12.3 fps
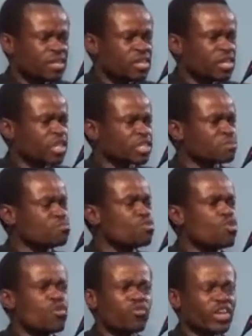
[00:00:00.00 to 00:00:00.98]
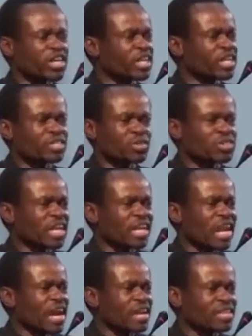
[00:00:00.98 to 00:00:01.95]
It is moving into the
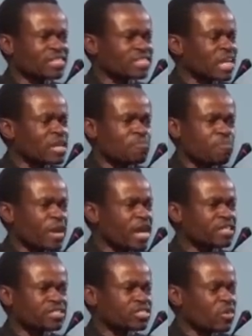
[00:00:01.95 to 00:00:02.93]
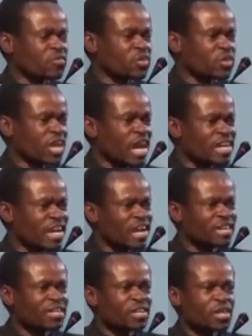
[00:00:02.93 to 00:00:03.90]
length and breadth of
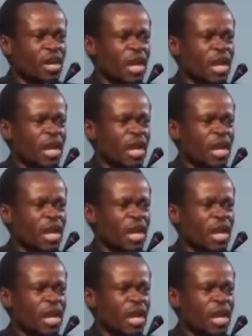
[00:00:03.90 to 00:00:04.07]
Uganda.